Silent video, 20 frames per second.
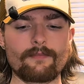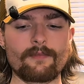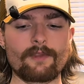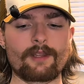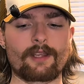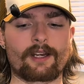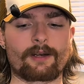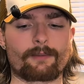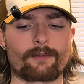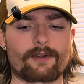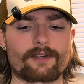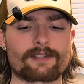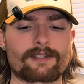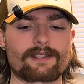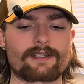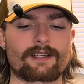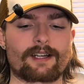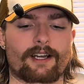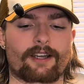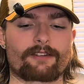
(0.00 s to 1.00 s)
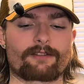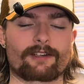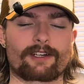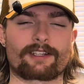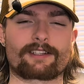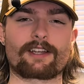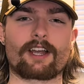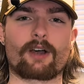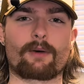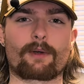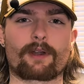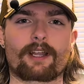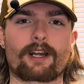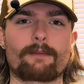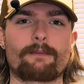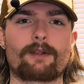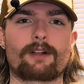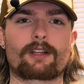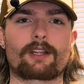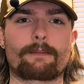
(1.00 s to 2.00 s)
and it wasn't. I couldn't really tell what kind
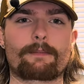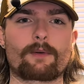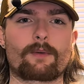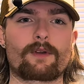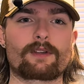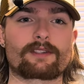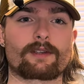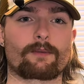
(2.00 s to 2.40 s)
of build up it was.